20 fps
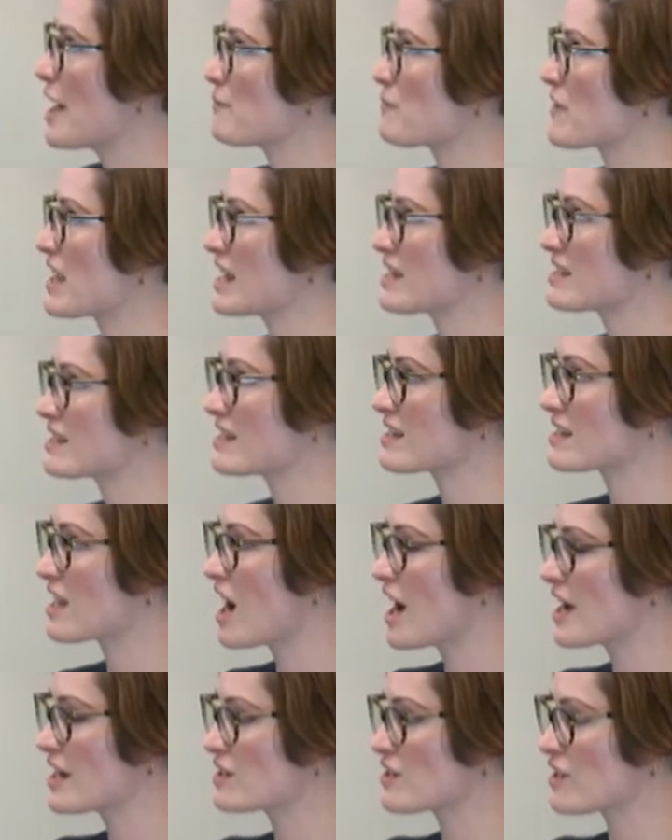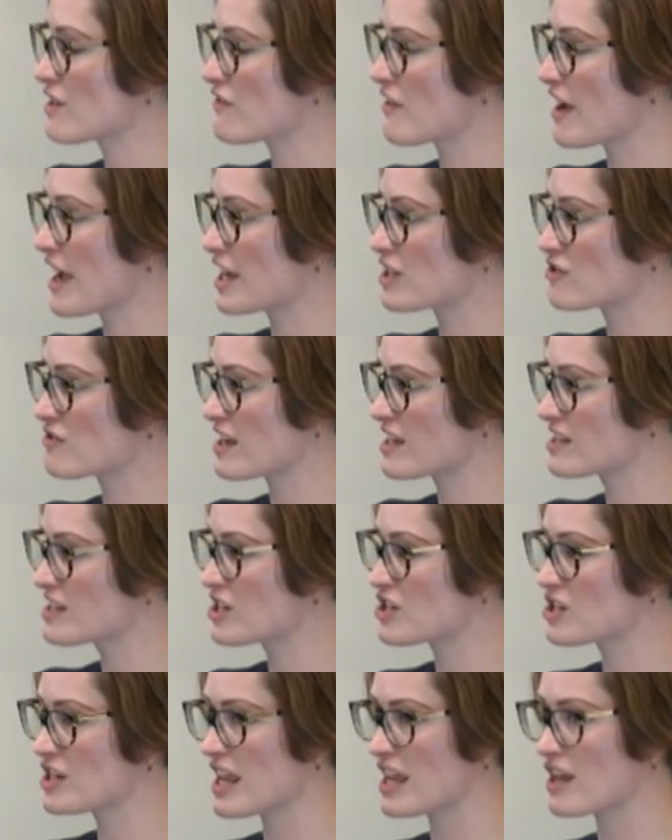is this kind of
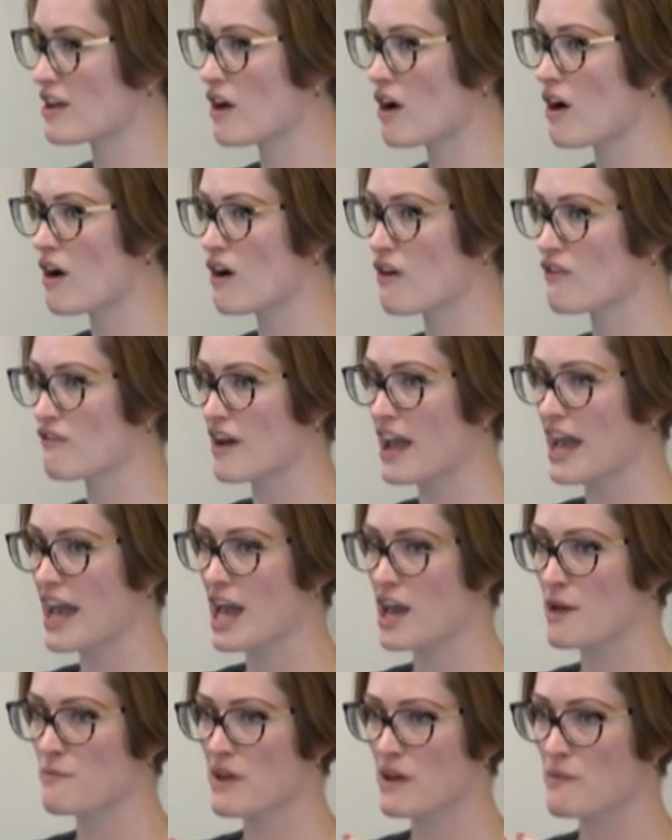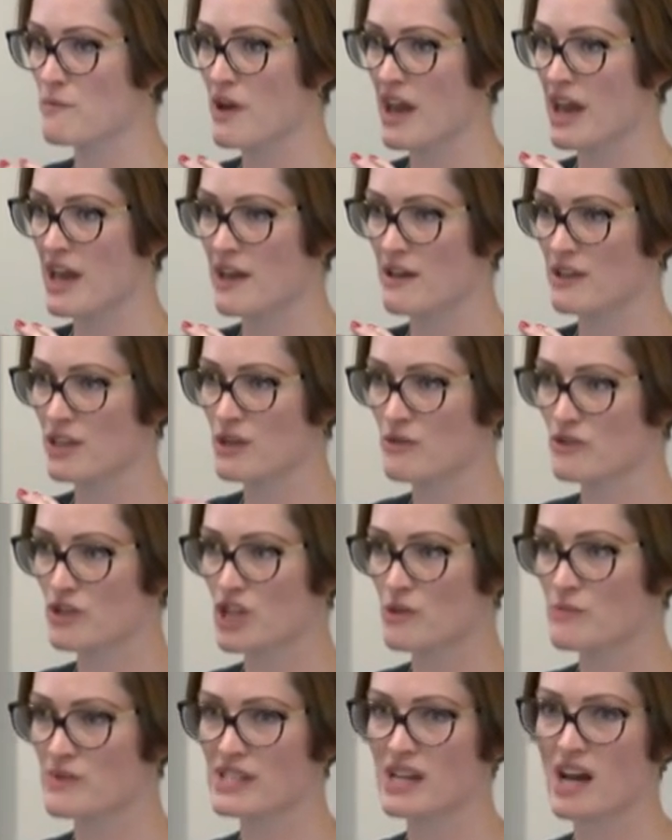transitioning of
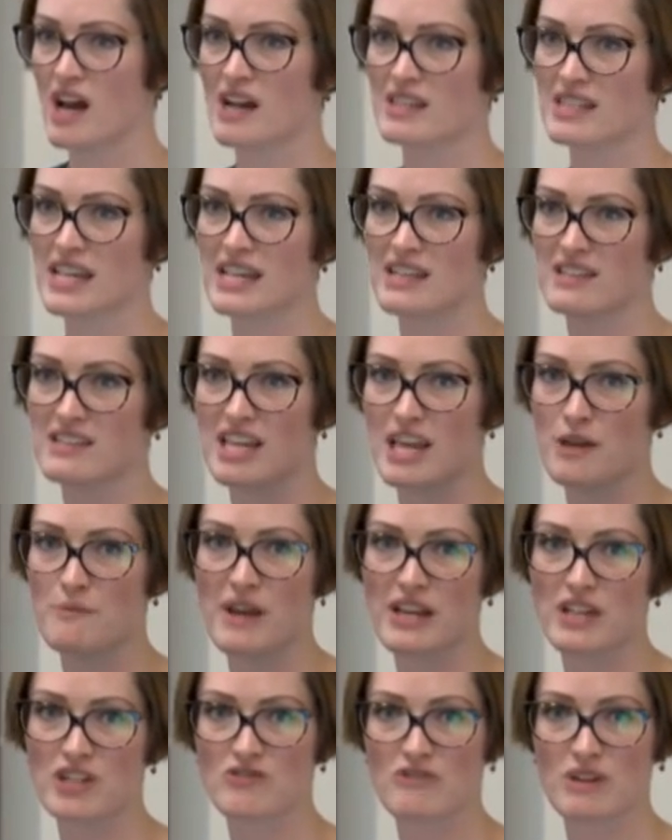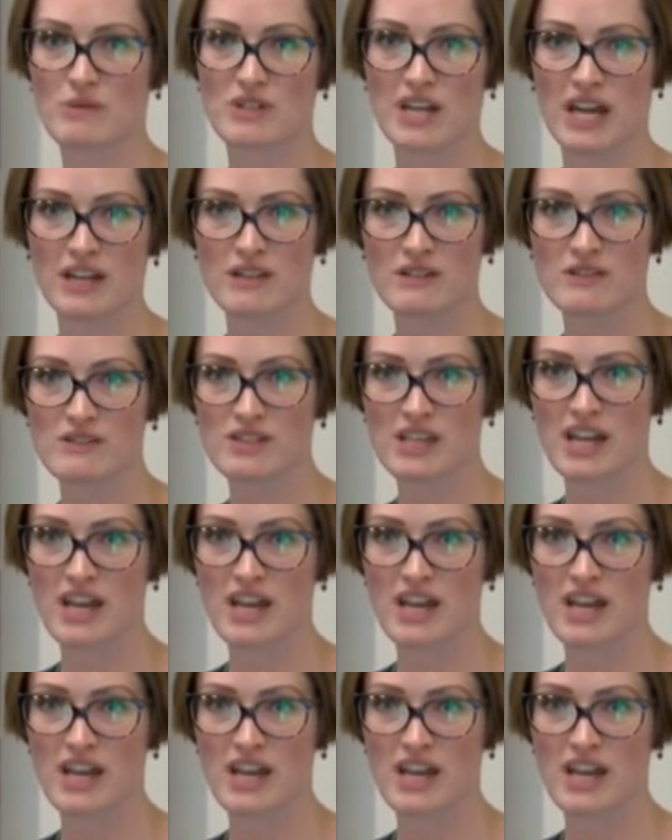YouTube stars into mainstream channels.